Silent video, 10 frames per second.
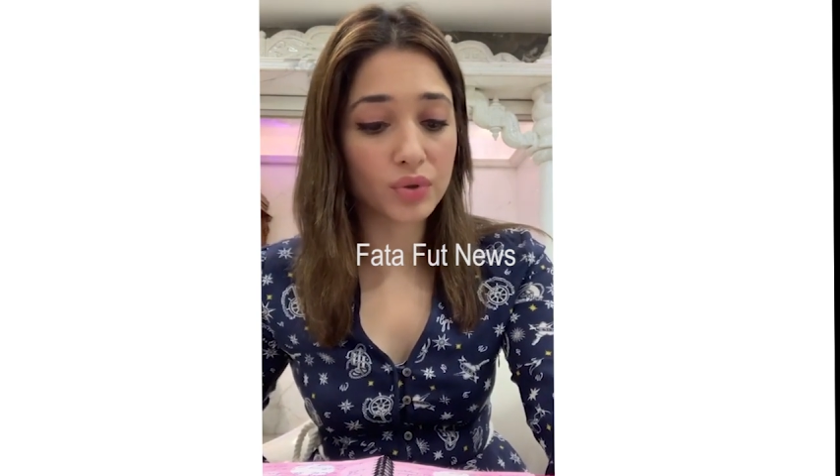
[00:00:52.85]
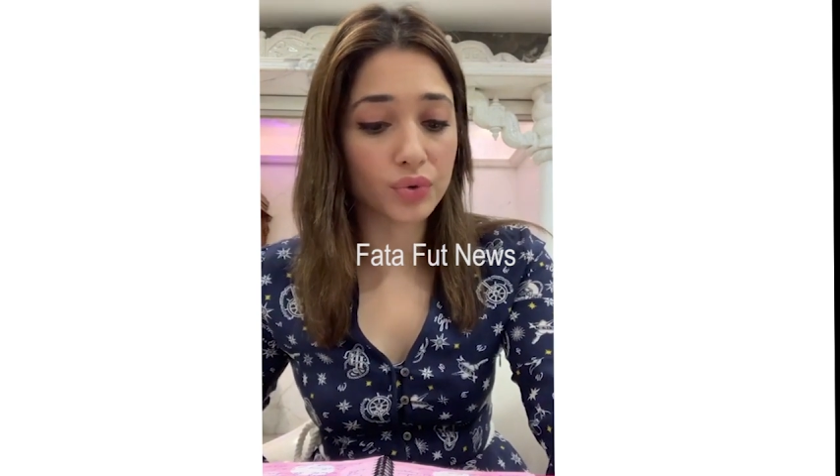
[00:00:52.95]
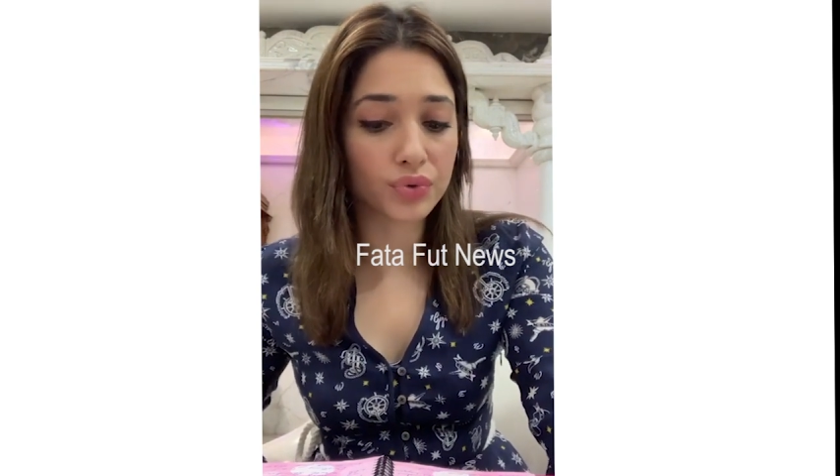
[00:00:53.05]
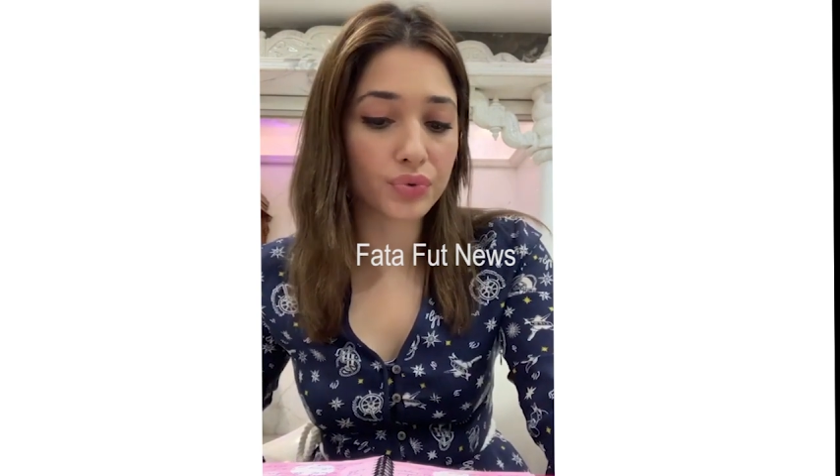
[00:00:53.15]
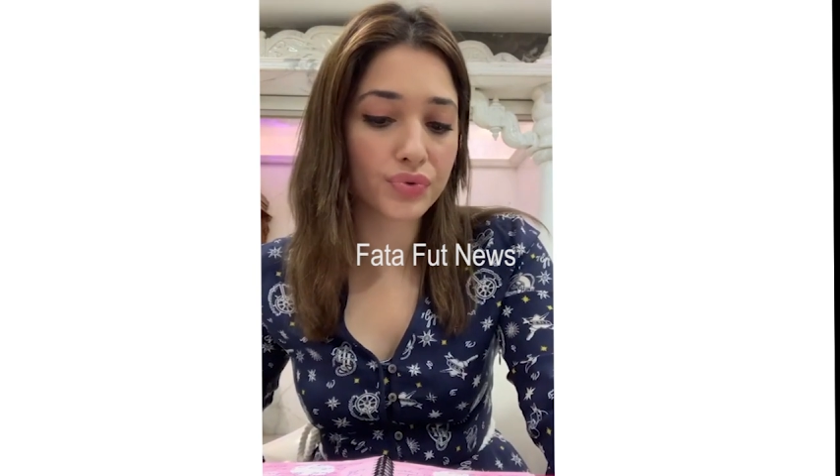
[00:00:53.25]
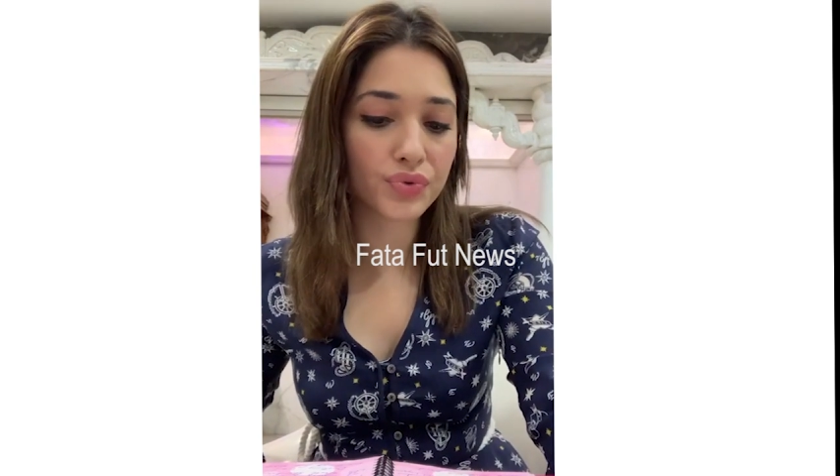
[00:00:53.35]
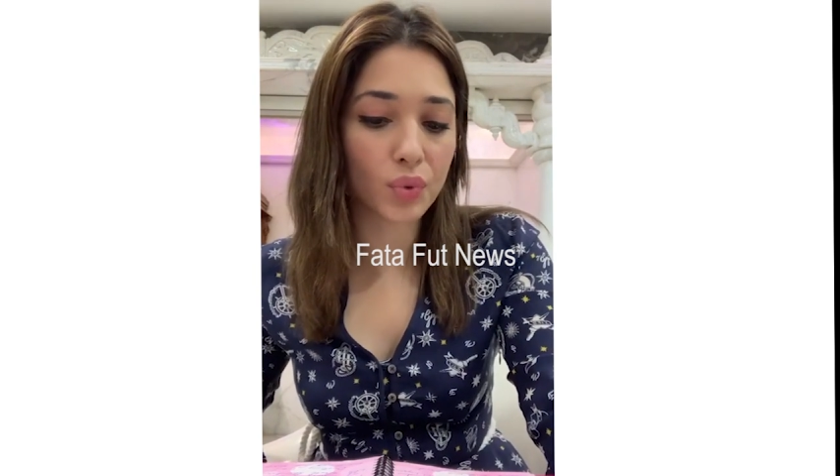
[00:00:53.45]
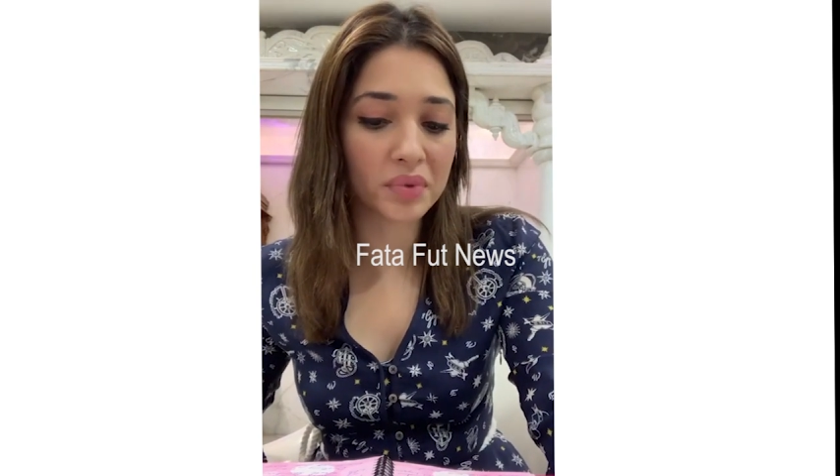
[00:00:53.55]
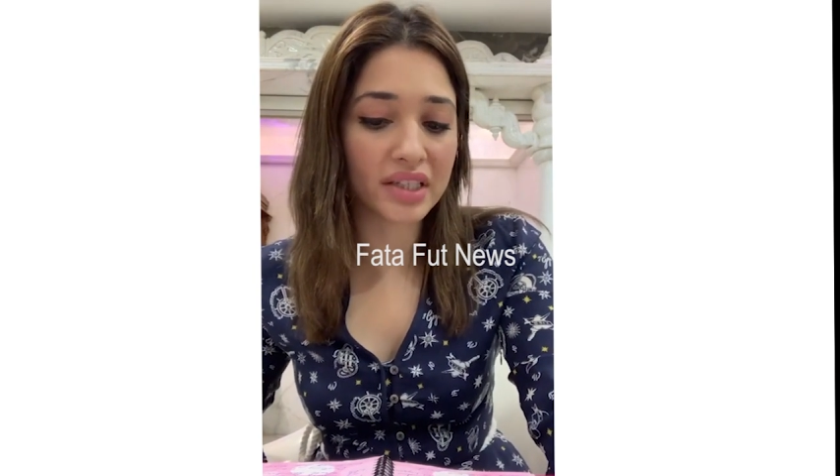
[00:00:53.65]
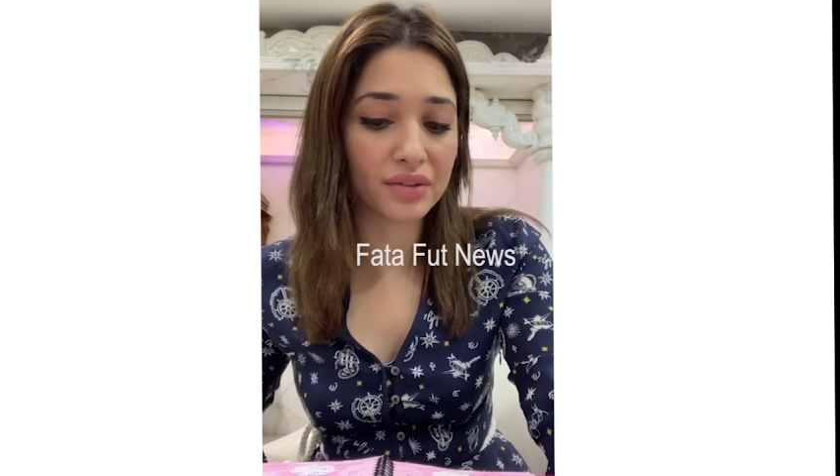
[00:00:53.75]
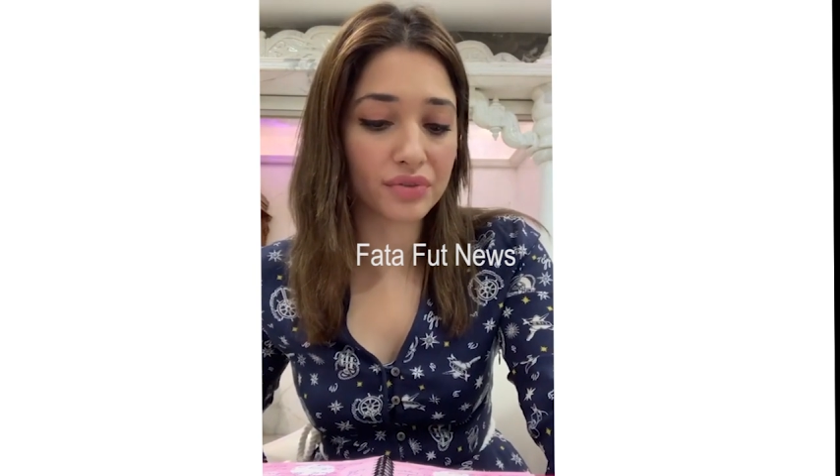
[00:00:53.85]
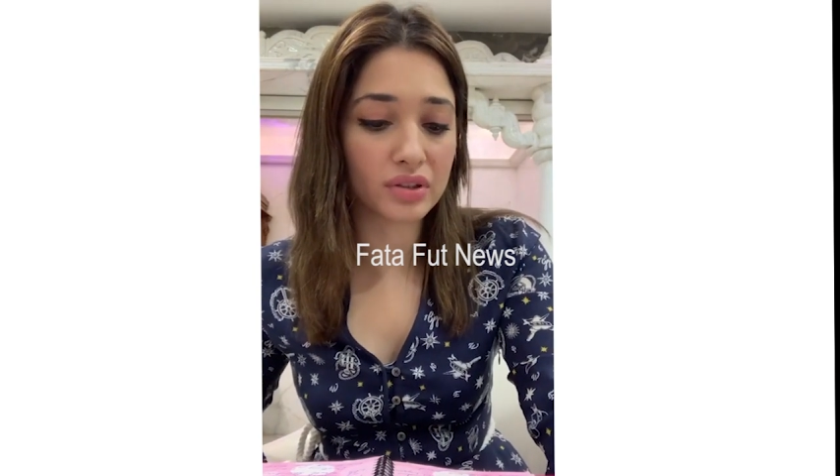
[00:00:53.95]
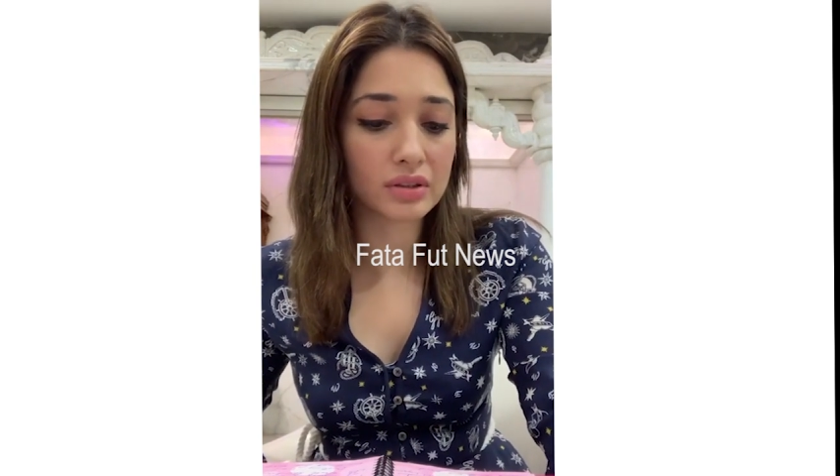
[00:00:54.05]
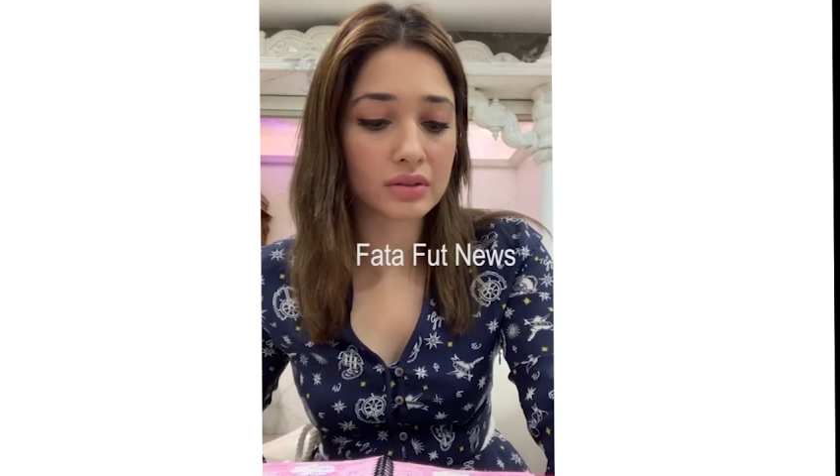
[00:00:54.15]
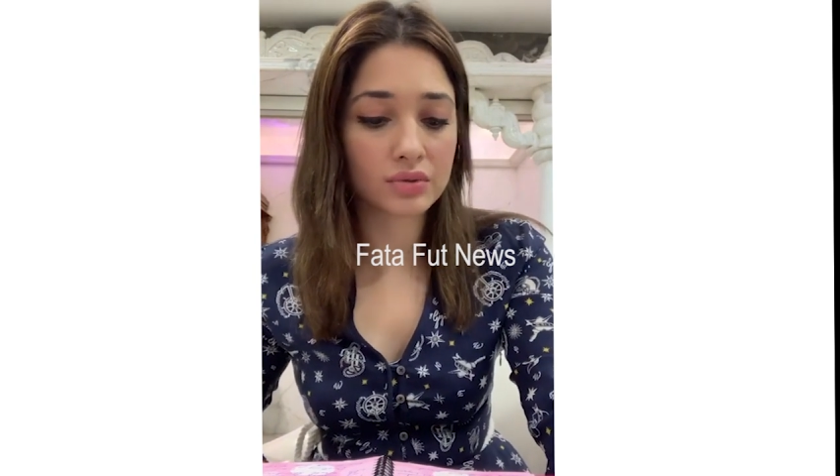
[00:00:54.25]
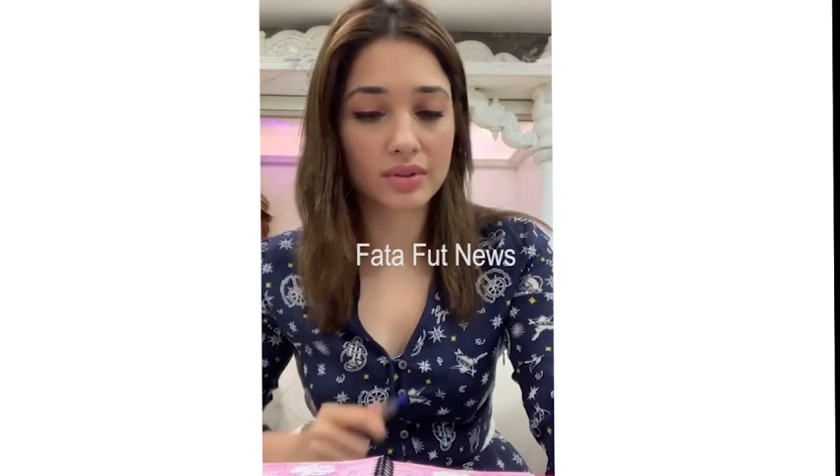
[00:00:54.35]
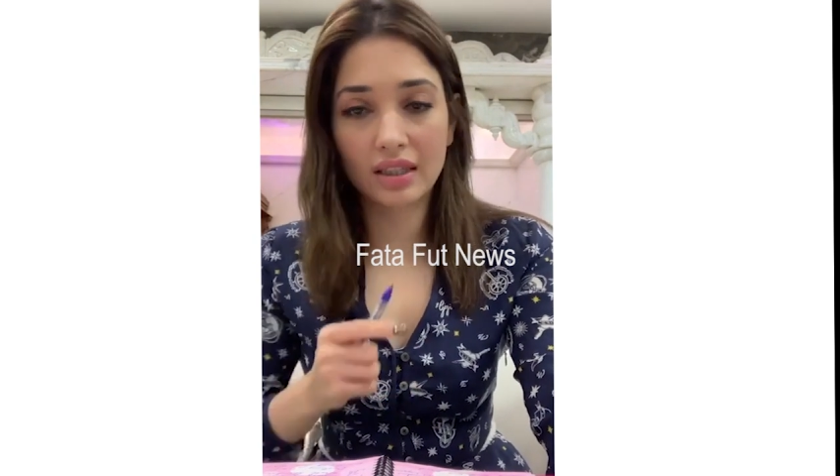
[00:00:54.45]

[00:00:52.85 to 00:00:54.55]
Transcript: go through so many different so